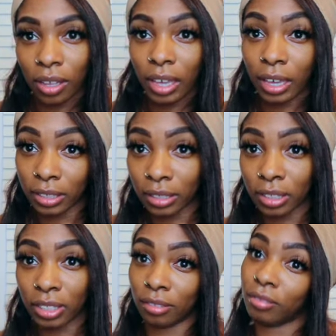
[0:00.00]
as
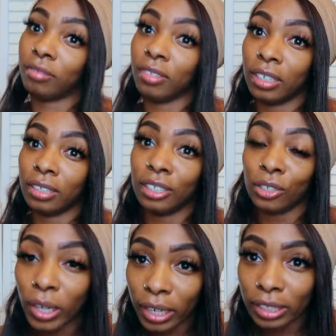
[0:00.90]
a dental
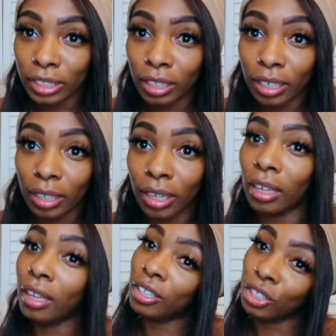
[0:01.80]
hygiene
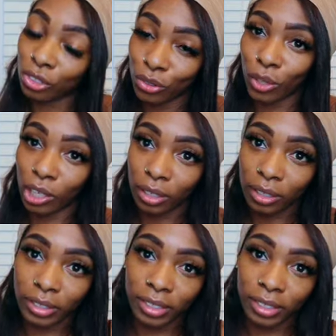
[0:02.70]
student.